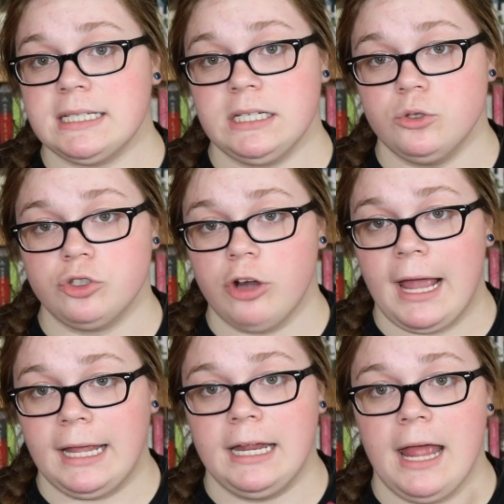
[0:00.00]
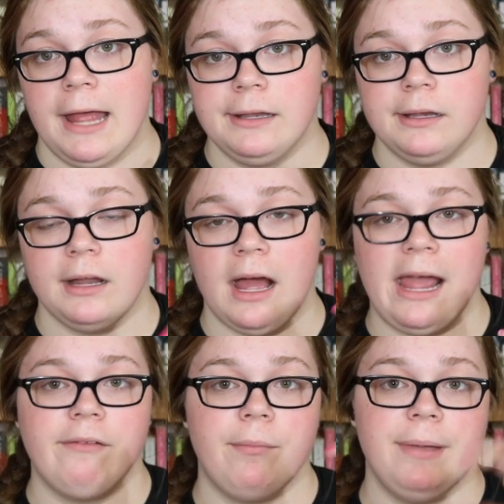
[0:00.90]
a huge crack in it and I
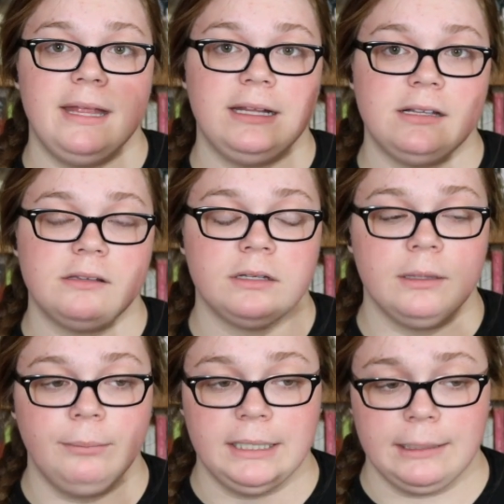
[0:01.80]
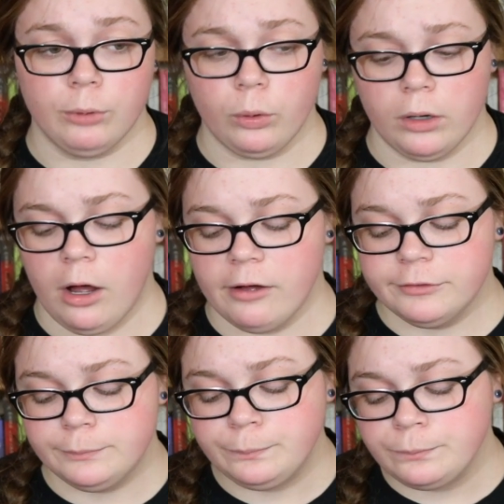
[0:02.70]
have a bit that's completely broken off.